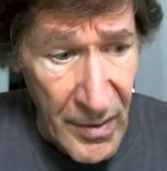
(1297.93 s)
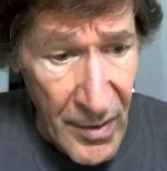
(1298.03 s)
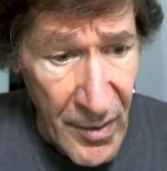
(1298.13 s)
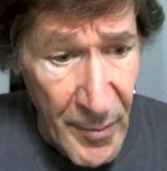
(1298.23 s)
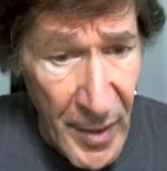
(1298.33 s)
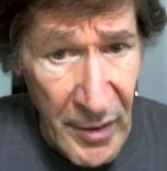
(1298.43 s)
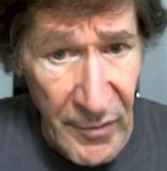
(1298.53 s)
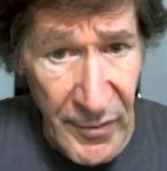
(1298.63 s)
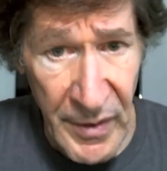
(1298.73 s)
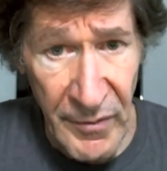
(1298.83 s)
the
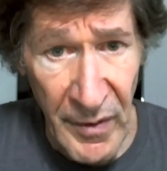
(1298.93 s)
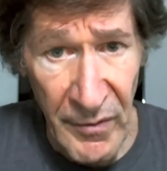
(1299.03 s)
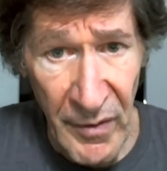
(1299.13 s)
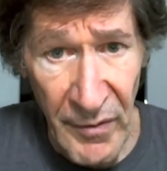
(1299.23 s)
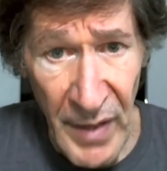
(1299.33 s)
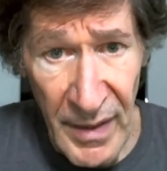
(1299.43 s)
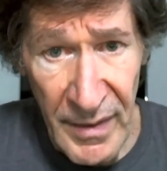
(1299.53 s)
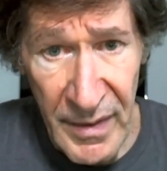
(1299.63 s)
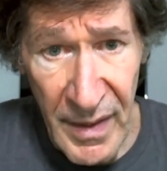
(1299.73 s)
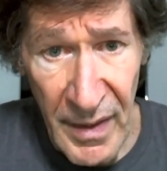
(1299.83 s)
benefit of
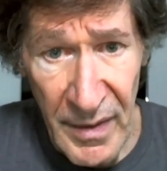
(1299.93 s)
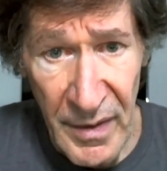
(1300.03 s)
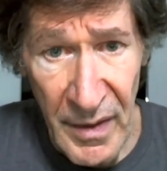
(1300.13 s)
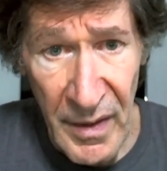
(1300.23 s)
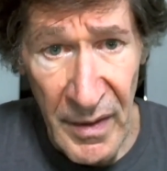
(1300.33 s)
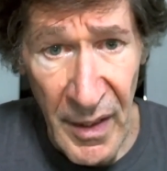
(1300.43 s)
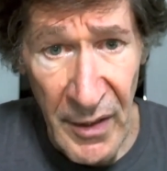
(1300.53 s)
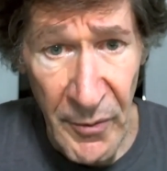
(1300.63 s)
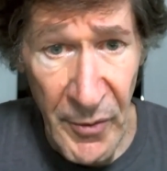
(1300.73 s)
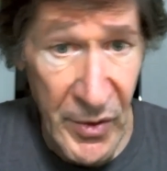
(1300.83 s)
Einstein's
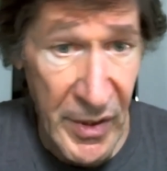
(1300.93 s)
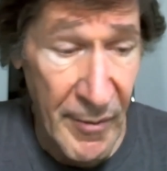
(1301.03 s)
contribution.